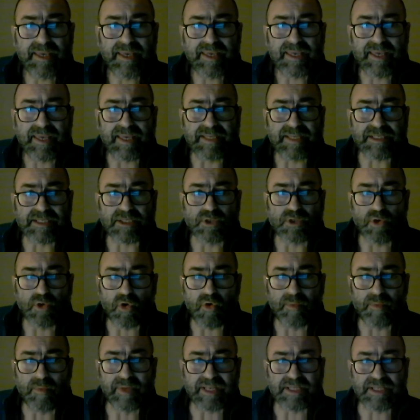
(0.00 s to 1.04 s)
is
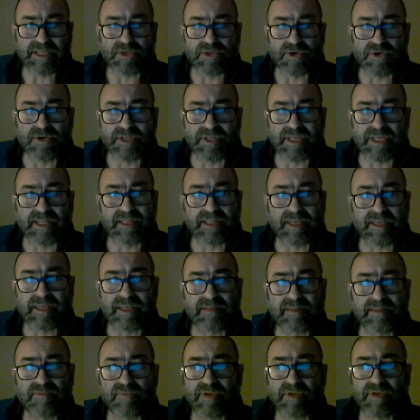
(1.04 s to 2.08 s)
normally done in,
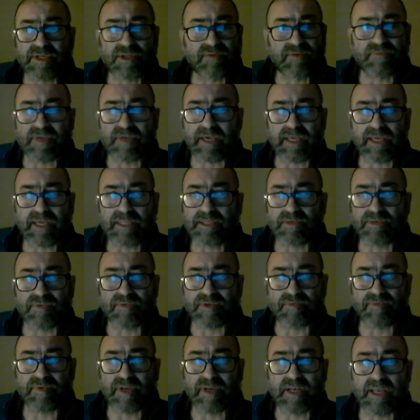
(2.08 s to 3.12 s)
in the rest of the countries,
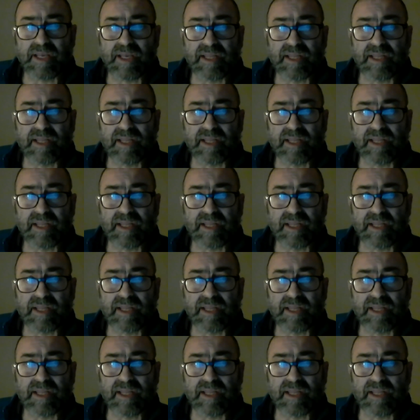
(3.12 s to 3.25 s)
really.